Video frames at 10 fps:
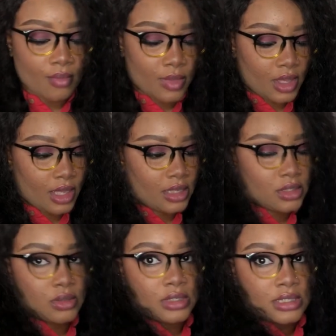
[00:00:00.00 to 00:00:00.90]
Okay,
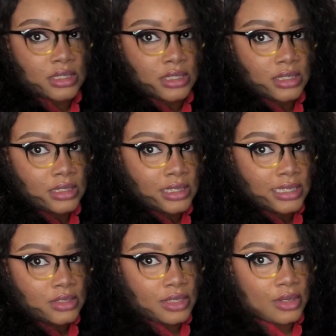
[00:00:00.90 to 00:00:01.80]
so this is it. I
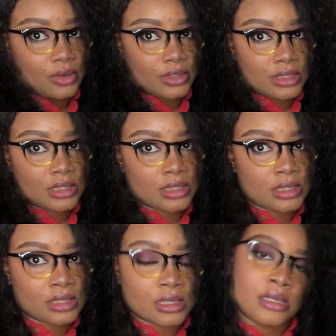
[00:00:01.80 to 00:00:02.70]
turn it on.
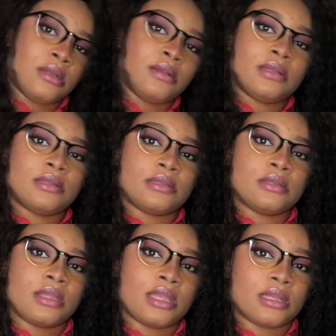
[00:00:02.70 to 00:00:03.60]

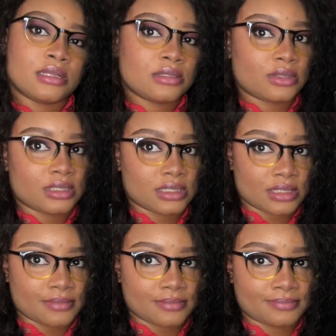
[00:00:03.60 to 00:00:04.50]
Okay, so this is it.
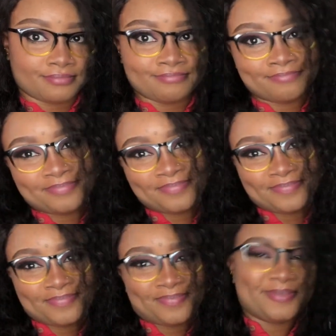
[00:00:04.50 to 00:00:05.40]

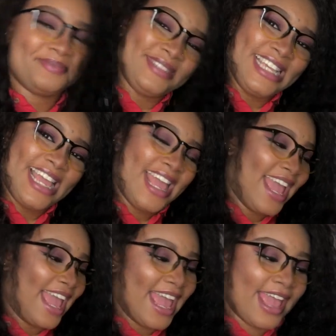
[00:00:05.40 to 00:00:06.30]

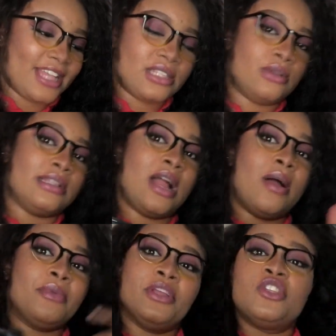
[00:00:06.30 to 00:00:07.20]
Yay! So now
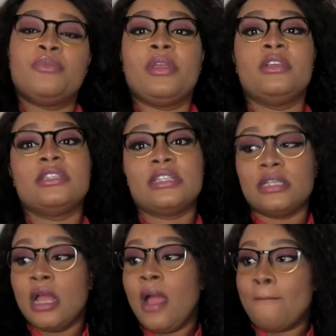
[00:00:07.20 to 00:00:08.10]
I'm going to be
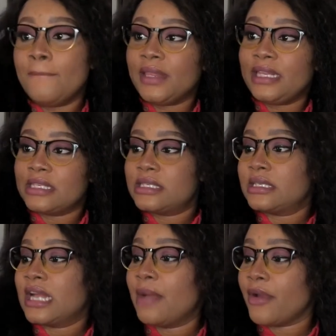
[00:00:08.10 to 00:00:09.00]
using this
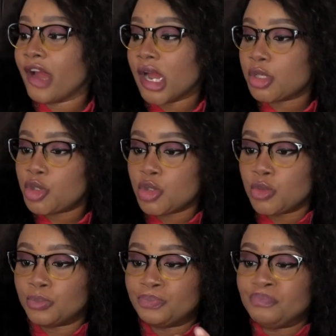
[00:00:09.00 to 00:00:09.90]
camera
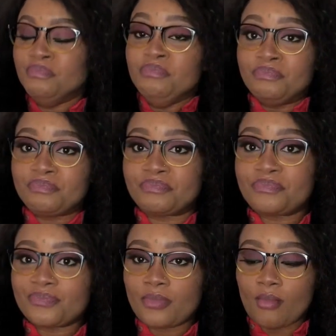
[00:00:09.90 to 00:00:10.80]
to
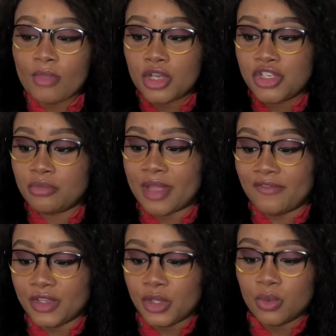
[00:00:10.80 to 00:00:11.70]
shoot my
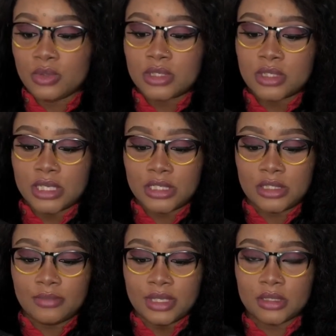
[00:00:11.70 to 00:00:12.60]
videos, and
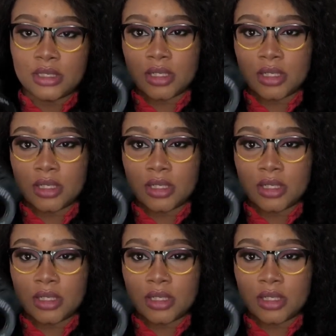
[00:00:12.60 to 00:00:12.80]
I mean,